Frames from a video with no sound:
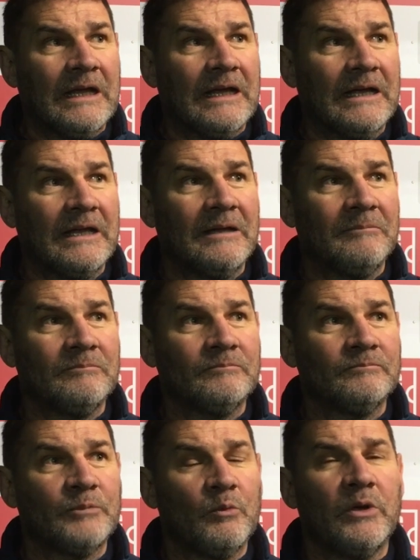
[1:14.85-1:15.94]

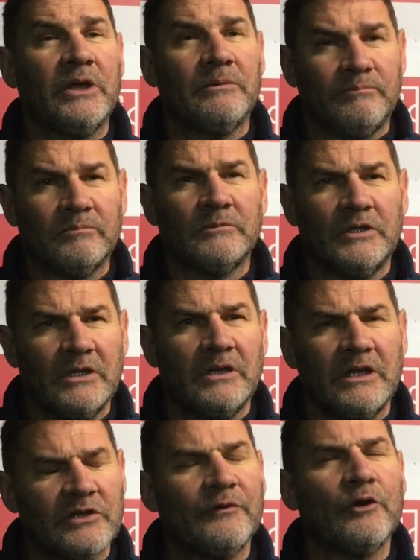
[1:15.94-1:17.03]
But
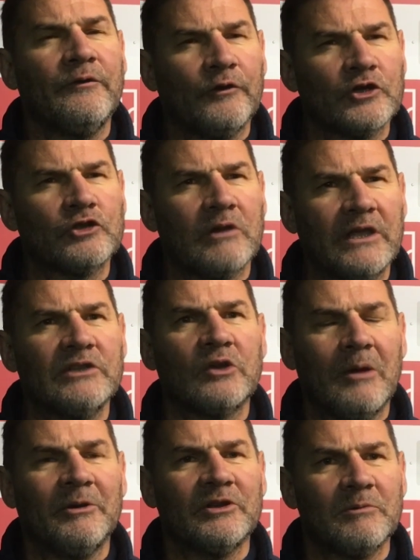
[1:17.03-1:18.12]
it's a very frustrating
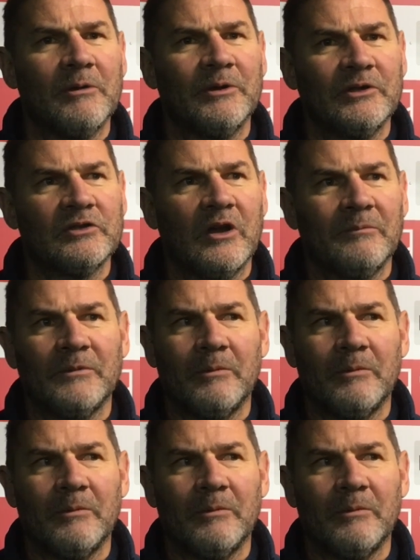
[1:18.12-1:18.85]
time, this moment in time.